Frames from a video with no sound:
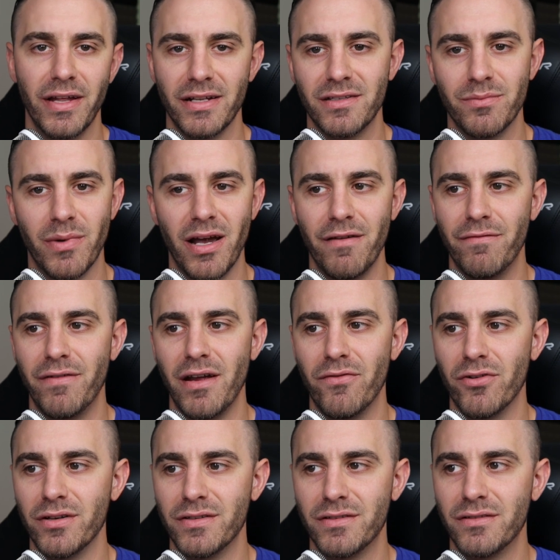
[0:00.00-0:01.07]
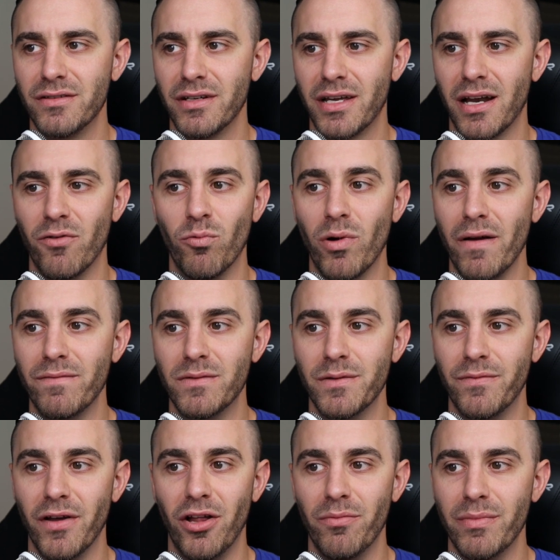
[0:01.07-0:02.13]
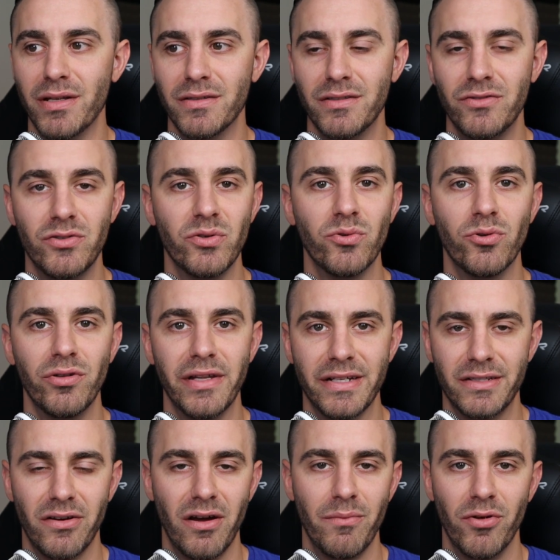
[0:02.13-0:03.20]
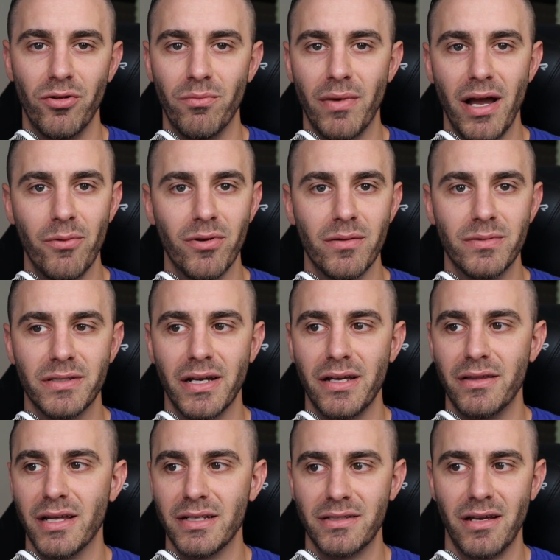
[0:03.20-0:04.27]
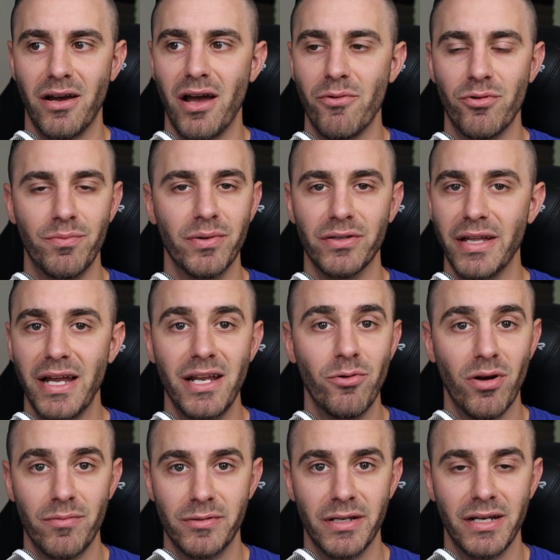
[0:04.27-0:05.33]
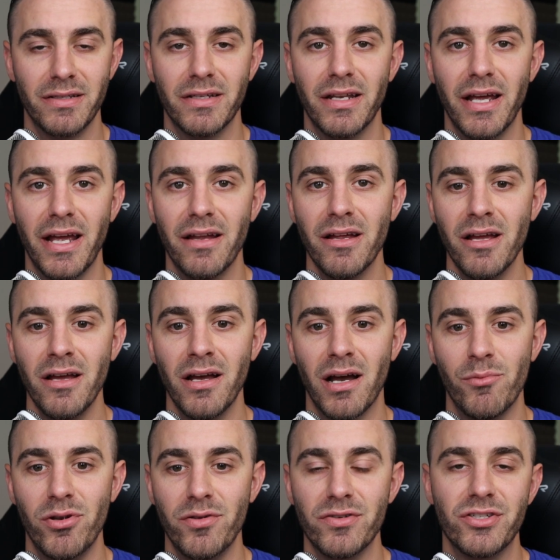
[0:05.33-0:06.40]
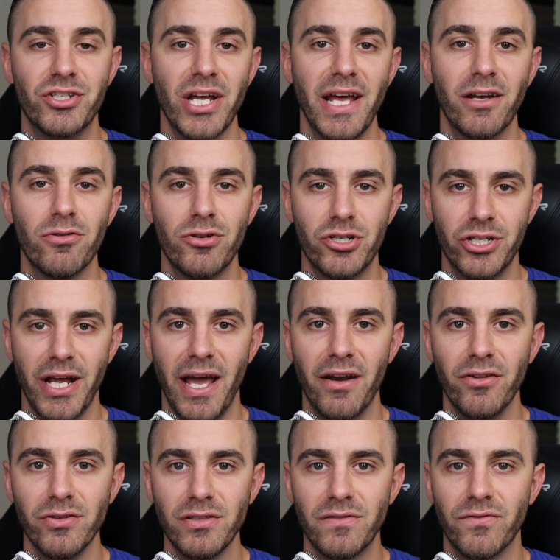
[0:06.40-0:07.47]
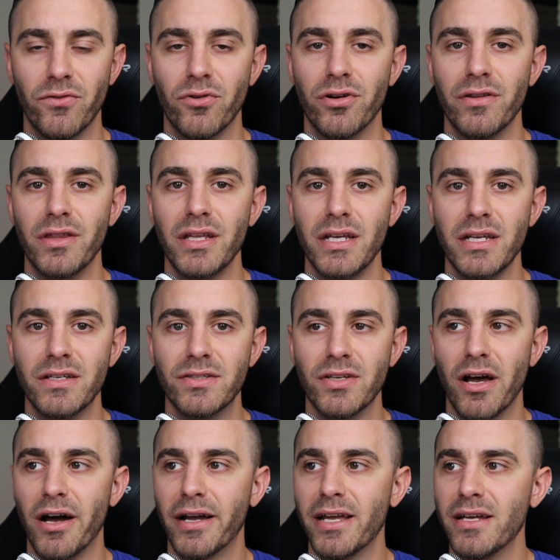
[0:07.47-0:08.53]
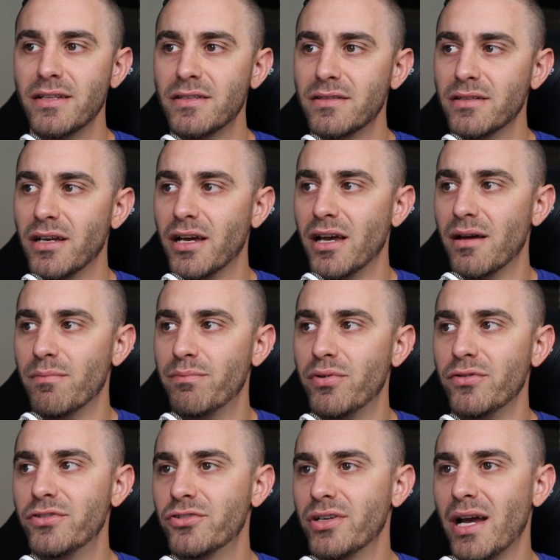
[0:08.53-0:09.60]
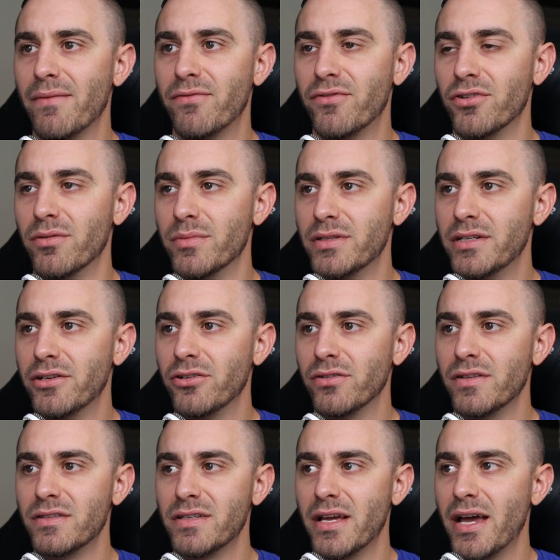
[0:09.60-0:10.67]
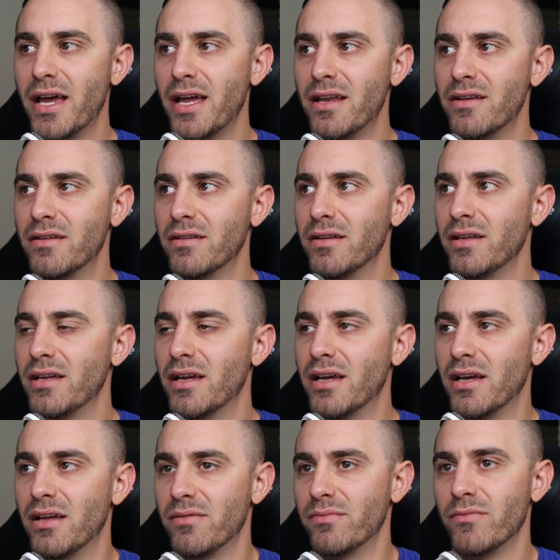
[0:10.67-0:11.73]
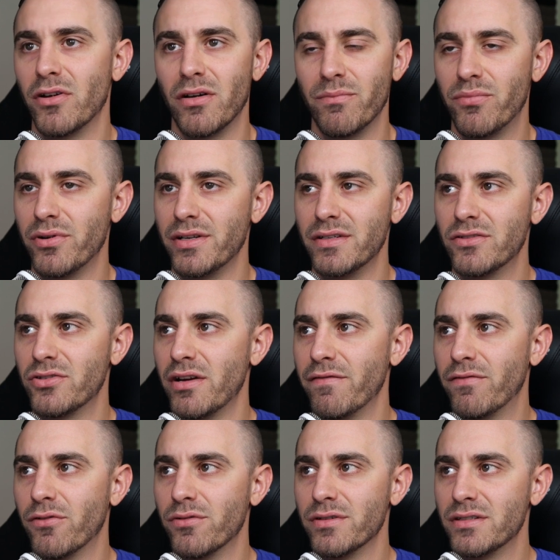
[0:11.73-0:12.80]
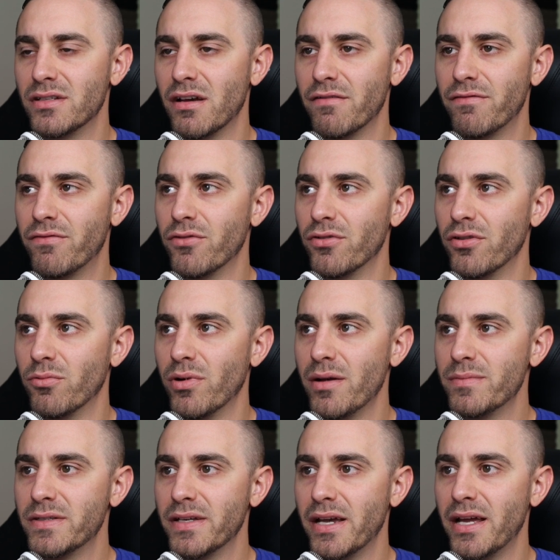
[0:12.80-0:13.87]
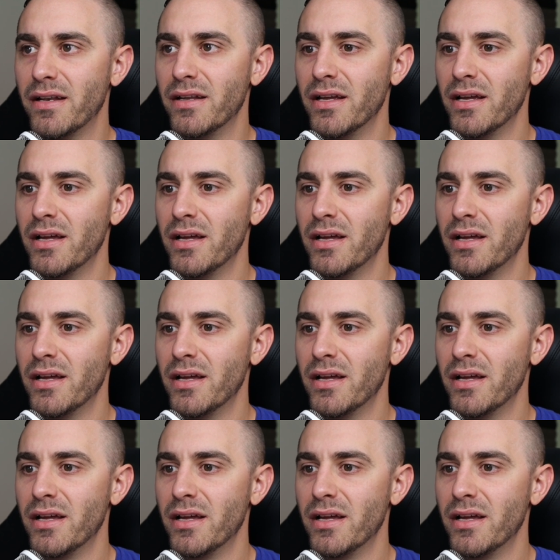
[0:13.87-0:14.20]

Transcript: That's my favorite kind of web development tool. That's how I built my website. That's how I would build any website today. I'm going to use Django Channels for the sockets, uh, Bootstrap for the material design design, uh, pretty straightforward stuff for the website.